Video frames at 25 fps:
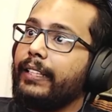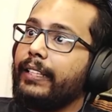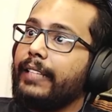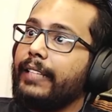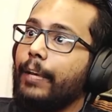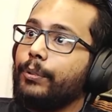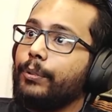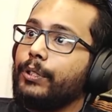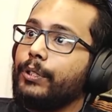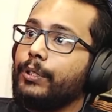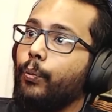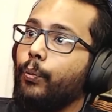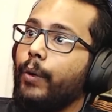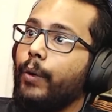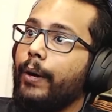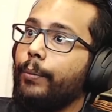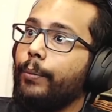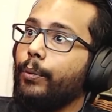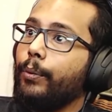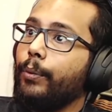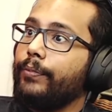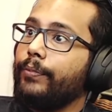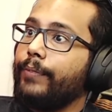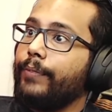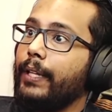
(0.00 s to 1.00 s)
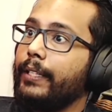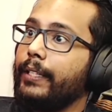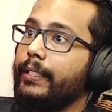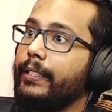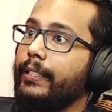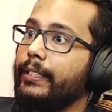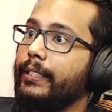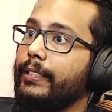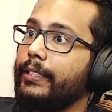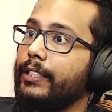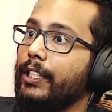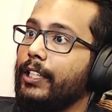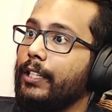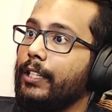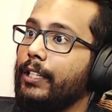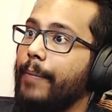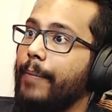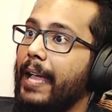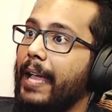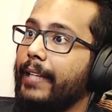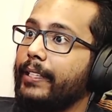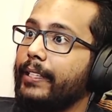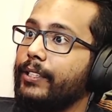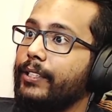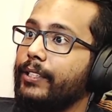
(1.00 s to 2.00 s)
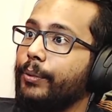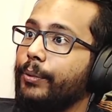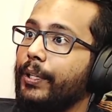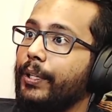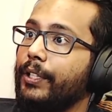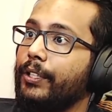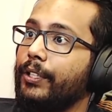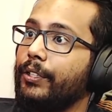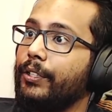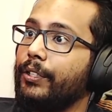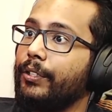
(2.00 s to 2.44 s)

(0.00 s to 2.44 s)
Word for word: I think that was a werewolf and he turned back into a